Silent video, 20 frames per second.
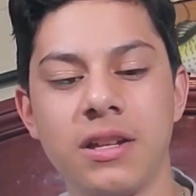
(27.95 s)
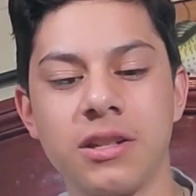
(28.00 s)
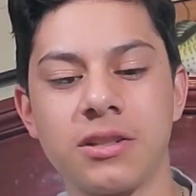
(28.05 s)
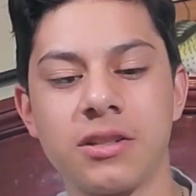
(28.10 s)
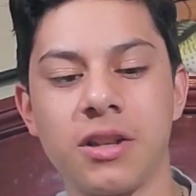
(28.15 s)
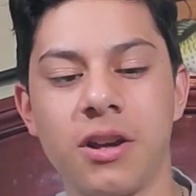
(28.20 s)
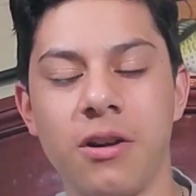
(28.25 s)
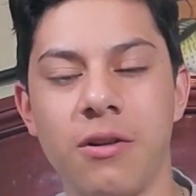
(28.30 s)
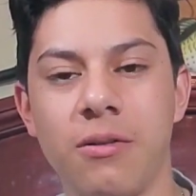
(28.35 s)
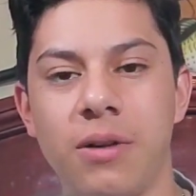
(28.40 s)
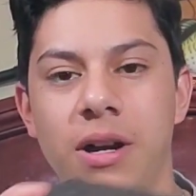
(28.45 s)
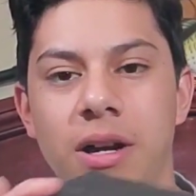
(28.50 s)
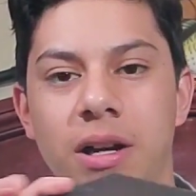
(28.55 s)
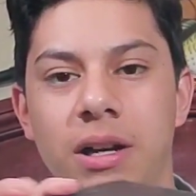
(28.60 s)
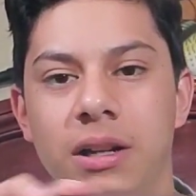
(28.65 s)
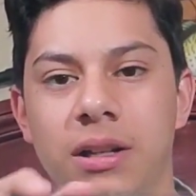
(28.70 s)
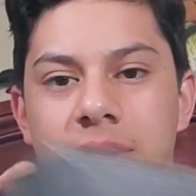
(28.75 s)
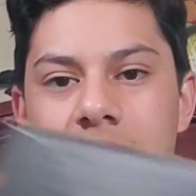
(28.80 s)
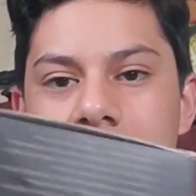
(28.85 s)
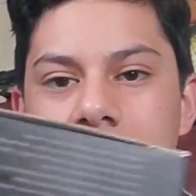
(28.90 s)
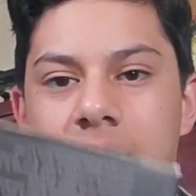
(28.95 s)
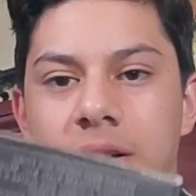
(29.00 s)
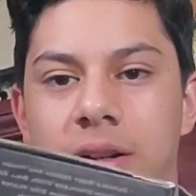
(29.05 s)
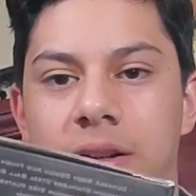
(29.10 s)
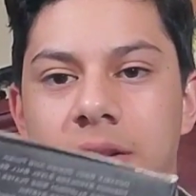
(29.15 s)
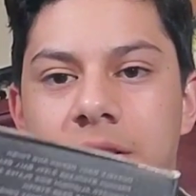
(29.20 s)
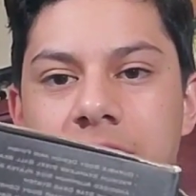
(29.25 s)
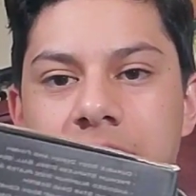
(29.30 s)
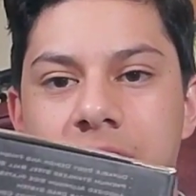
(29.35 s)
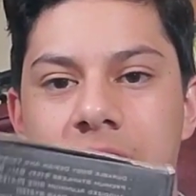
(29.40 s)
So uh,
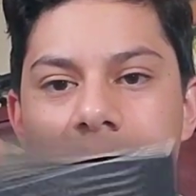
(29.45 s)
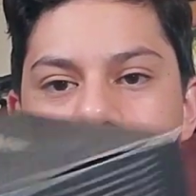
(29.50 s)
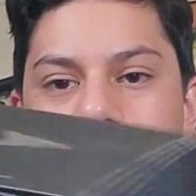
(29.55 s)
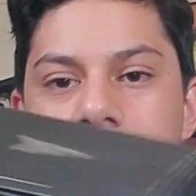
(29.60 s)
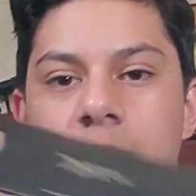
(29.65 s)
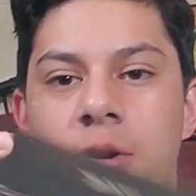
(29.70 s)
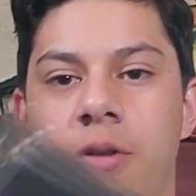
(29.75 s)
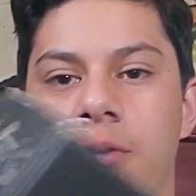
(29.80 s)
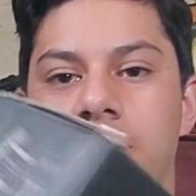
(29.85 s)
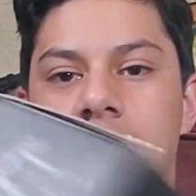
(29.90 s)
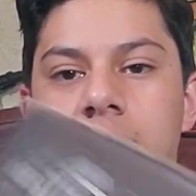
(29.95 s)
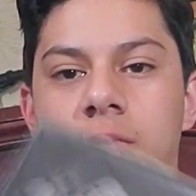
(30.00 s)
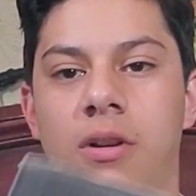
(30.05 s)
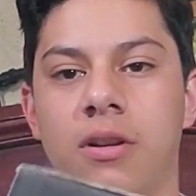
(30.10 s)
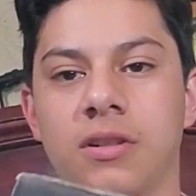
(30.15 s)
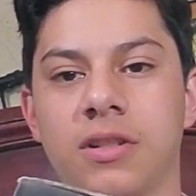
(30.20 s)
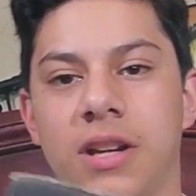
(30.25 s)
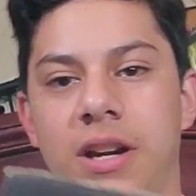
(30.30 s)
on the side of the, oh, wrong